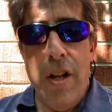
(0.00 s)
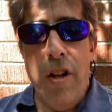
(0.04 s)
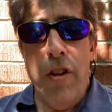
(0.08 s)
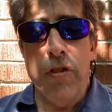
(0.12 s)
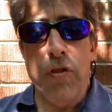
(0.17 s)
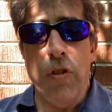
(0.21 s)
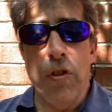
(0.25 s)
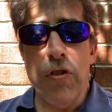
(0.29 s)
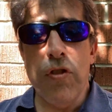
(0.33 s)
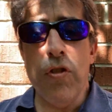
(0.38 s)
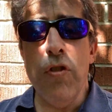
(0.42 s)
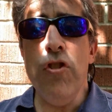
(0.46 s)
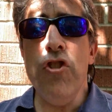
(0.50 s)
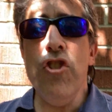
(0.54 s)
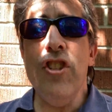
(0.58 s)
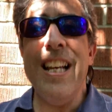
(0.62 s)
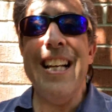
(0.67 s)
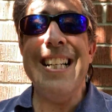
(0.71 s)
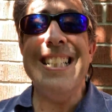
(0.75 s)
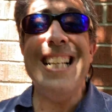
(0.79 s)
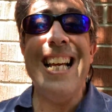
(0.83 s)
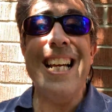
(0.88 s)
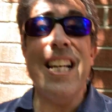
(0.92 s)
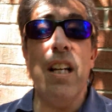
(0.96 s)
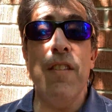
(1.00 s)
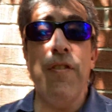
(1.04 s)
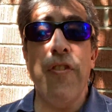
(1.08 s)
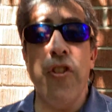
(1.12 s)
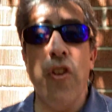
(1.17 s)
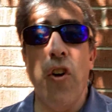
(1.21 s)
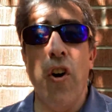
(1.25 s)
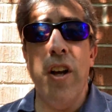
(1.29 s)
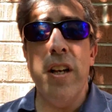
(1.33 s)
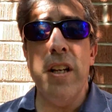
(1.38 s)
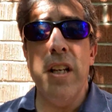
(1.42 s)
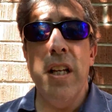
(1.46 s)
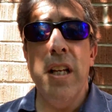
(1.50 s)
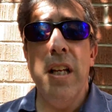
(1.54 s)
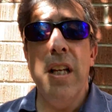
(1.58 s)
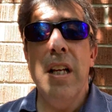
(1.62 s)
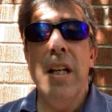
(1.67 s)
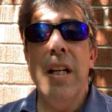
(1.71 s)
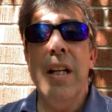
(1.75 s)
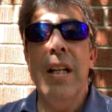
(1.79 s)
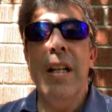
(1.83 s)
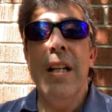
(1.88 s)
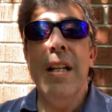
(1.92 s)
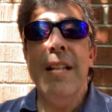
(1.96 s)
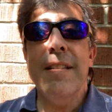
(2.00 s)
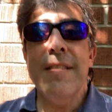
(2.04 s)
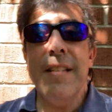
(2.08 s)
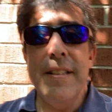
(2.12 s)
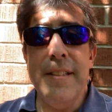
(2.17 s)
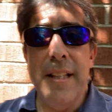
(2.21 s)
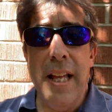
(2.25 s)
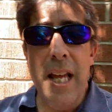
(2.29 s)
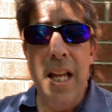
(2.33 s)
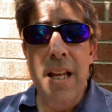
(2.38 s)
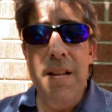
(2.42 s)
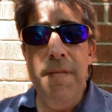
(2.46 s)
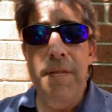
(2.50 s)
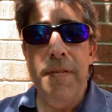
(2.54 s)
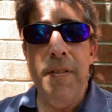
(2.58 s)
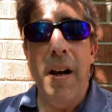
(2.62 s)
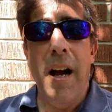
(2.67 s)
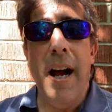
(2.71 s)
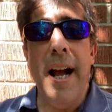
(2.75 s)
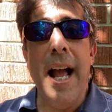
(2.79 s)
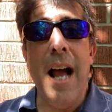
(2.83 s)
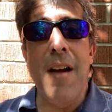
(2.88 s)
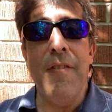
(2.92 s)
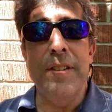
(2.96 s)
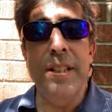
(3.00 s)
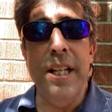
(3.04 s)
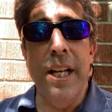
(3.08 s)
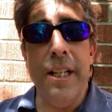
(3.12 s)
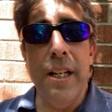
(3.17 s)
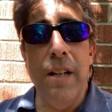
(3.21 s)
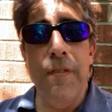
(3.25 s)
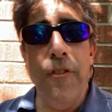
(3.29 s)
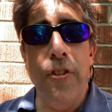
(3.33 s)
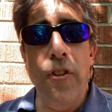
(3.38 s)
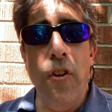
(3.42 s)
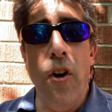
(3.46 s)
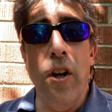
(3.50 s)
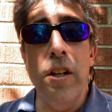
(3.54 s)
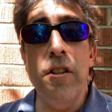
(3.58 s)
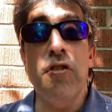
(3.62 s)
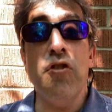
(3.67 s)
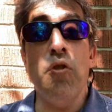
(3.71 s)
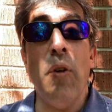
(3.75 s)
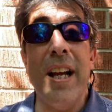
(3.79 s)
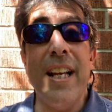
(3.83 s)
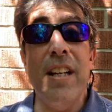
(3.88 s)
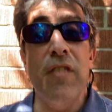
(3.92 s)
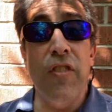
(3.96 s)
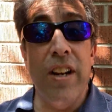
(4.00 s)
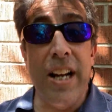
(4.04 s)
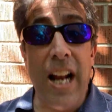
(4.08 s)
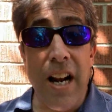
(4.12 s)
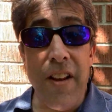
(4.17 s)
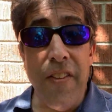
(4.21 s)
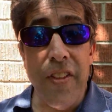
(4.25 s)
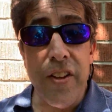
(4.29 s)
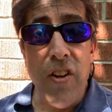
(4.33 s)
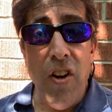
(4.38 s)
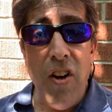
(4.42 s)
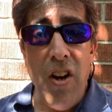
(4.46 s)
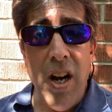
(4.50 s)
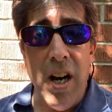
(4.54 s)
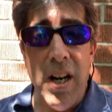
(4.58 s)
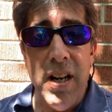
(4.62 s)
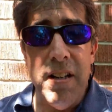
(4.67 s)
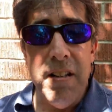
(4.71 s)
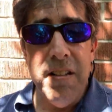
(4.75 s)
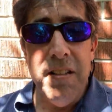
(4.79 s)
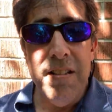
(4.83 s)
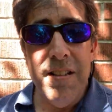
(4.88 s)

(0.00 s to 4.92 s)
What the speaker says: So as soon as you get a negative thought, say, Dave, I have a negative thought, so I can run out of the car.